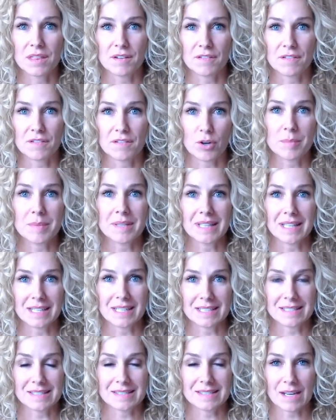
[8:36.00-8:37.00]
formula
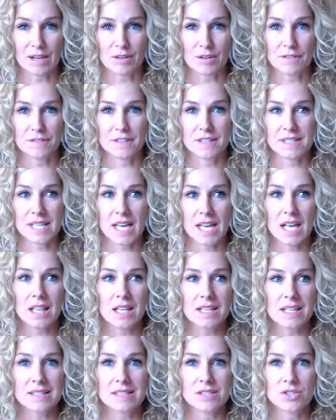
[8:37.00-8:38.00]
itself,
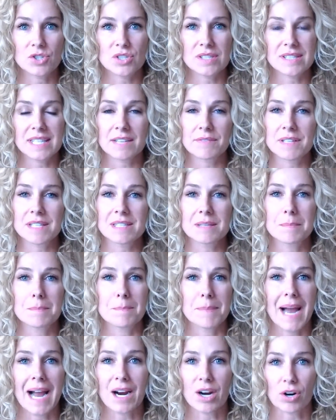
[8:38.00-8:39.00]
just give us some
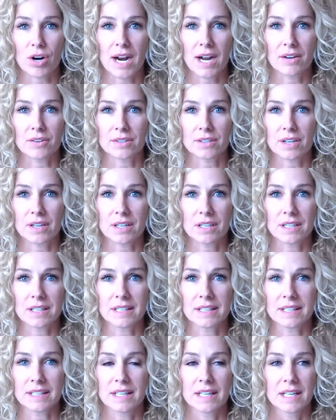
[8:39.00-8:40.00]
background
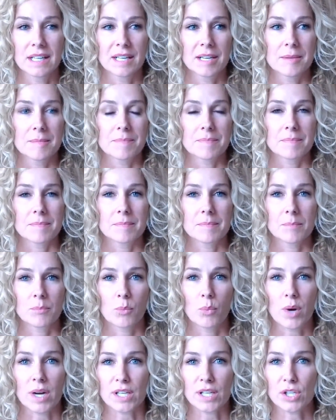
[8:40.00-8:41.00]
on
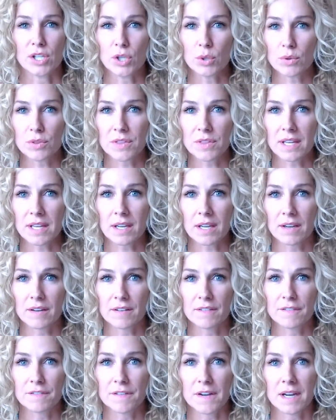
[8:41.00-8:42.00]
what you think
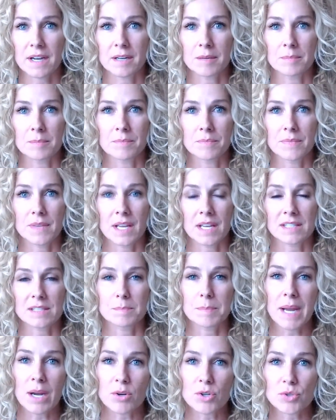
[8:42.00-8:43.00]
of as
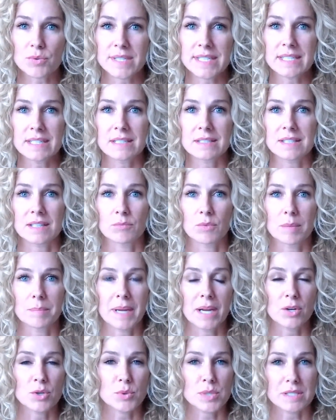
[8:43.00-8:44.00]
boundaries and what
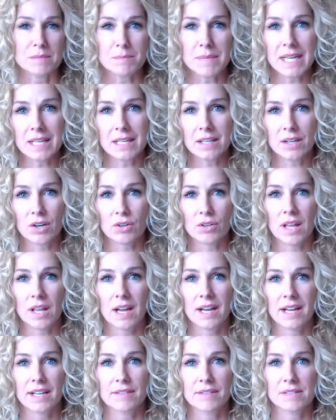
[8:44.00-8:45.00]
boundaries mean in our
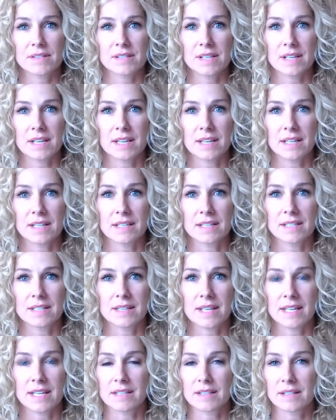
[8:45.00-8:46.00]
lives, and
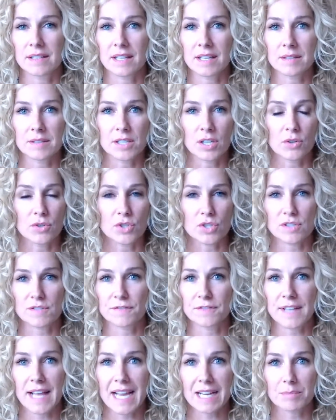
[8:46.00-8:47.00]
then just
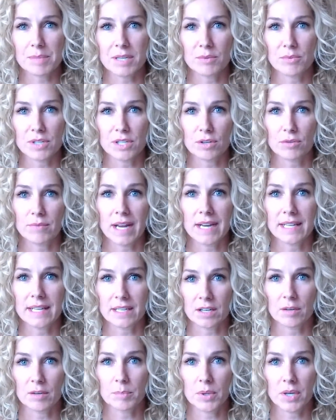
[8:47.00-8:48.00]
flag me when you're ready, and
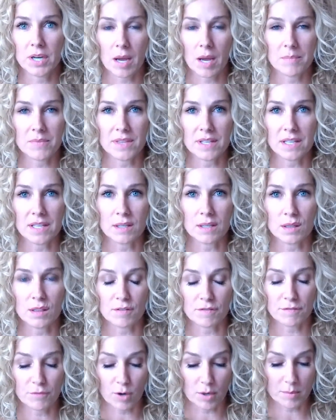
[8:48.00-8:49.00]
I'll put up the
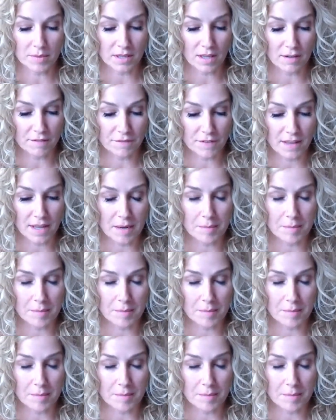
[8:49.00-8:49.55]
formula for them.